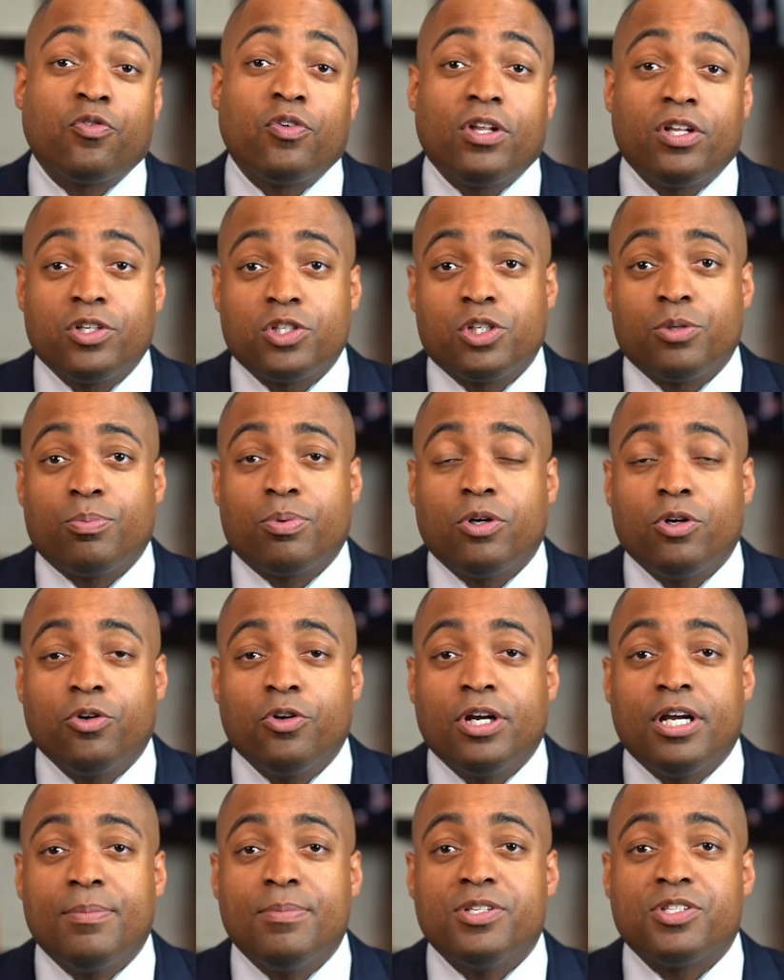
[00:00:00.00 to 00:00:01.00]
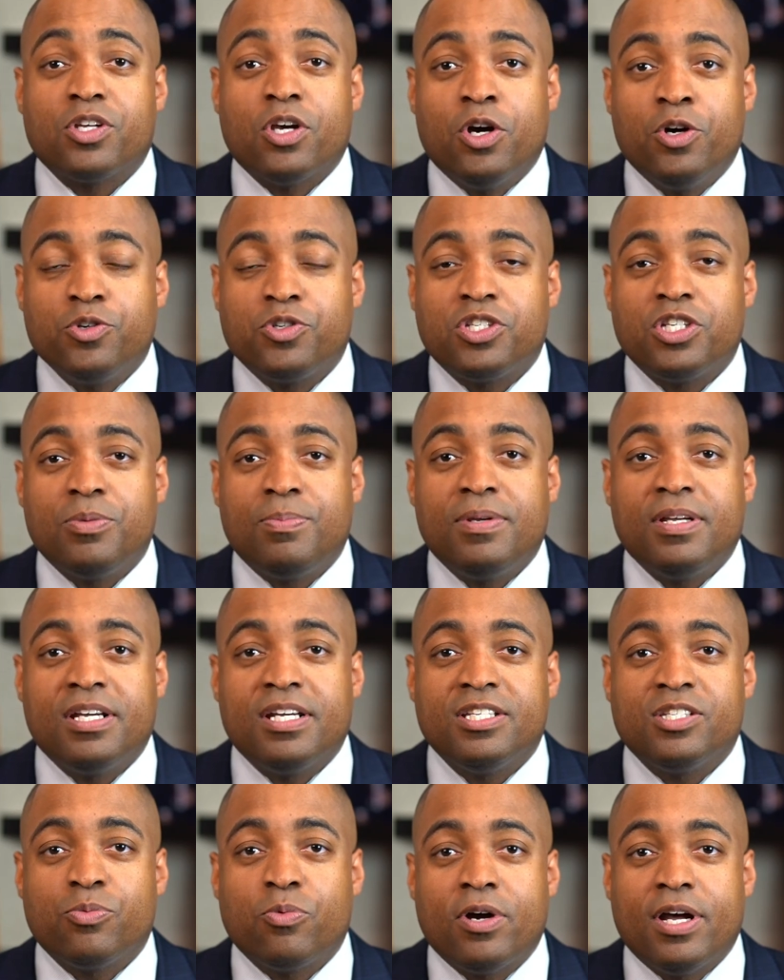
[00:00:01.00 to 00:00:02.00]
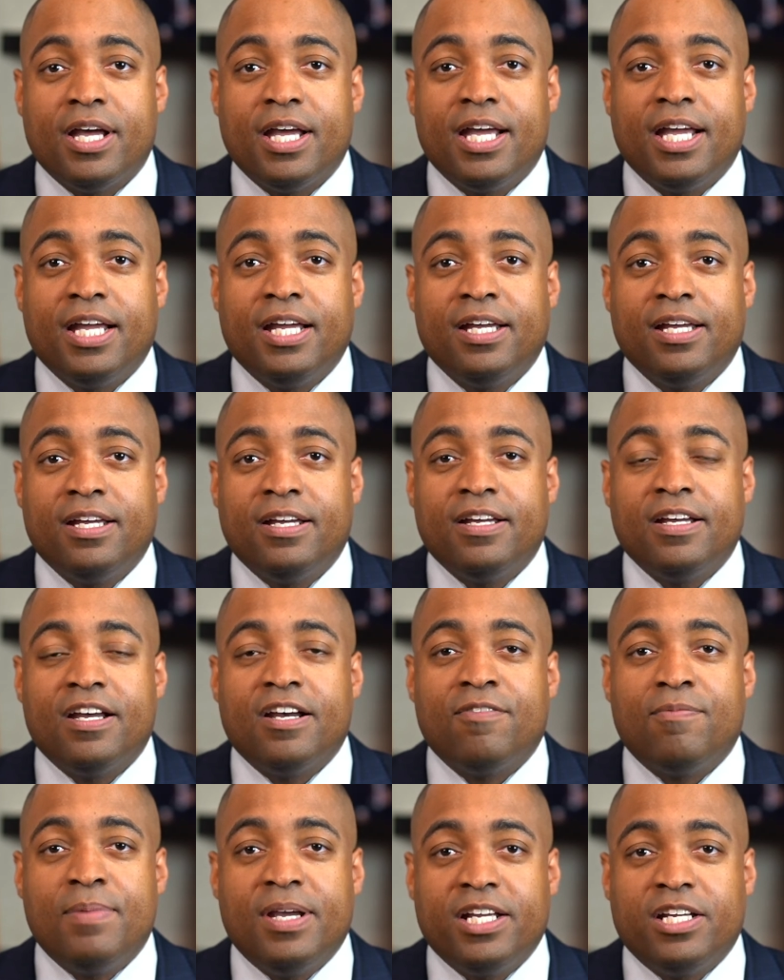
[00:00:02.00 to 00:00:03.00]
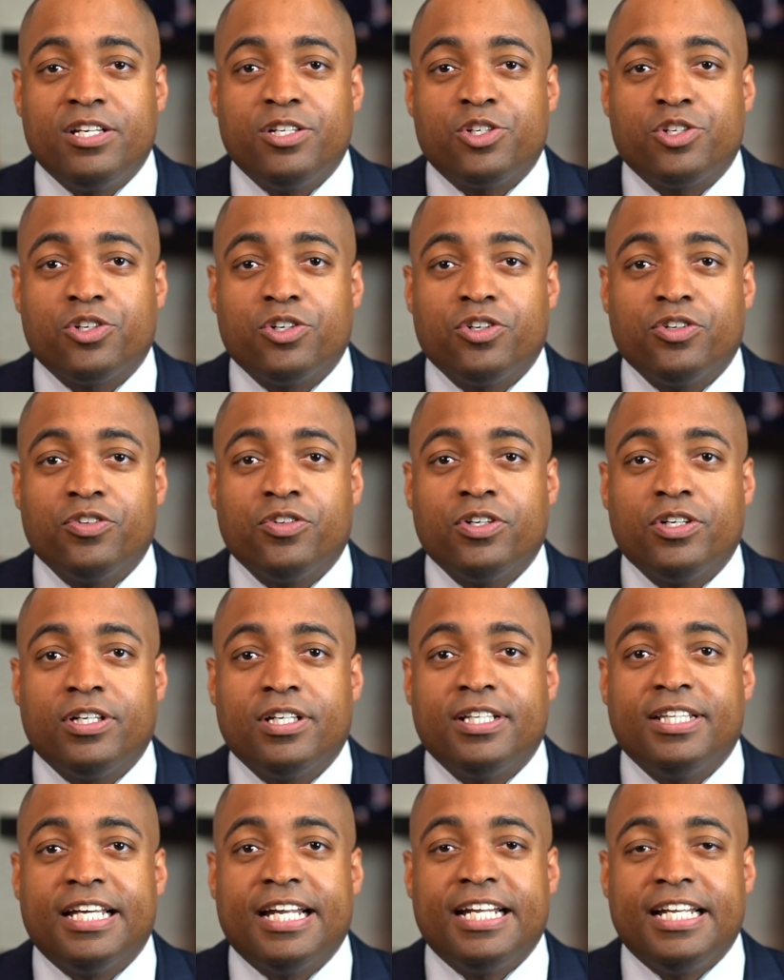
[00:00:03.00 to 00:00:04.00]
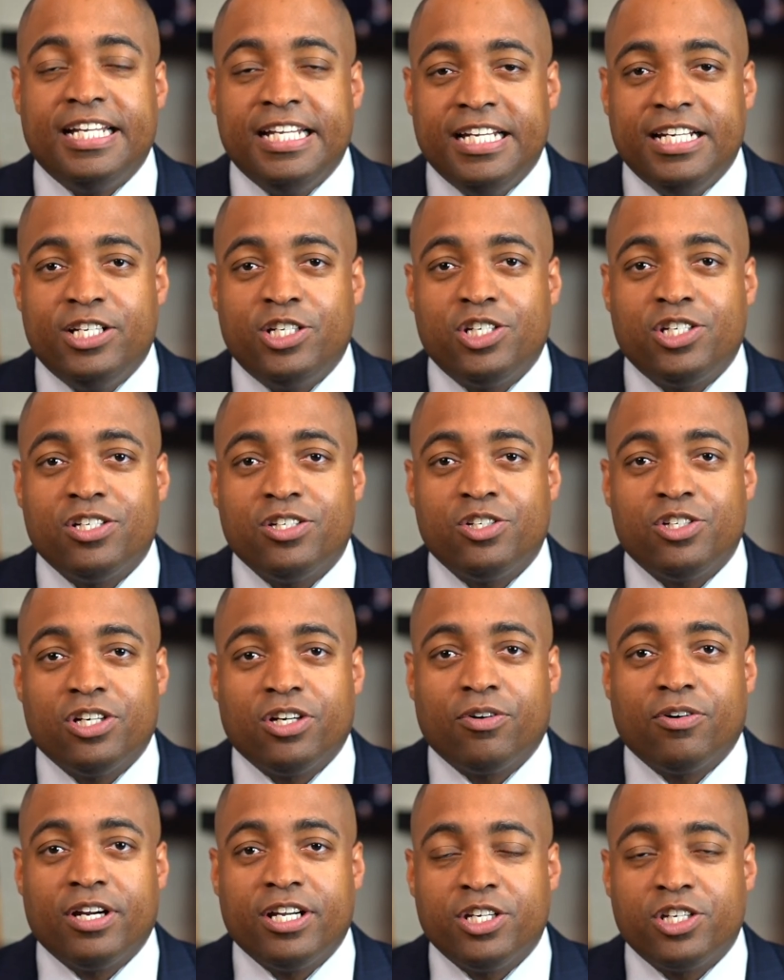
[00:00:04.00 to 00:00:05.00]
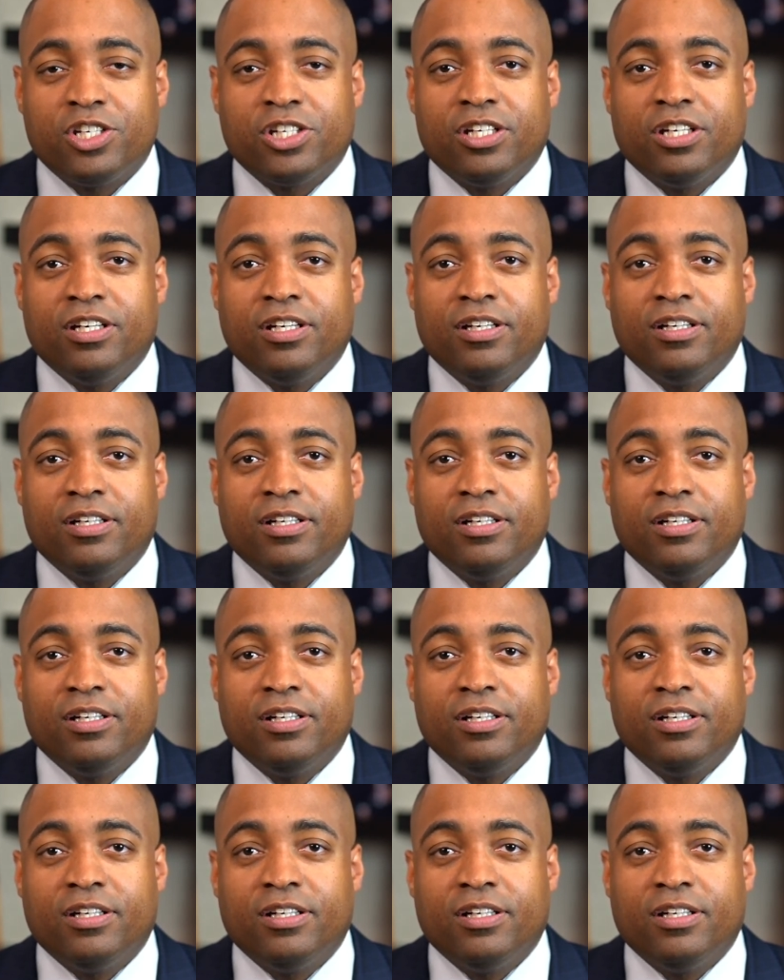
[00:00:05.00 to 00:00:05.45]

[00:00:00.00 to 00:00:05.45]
Fellowship program is OCPA's way of making sure that each generation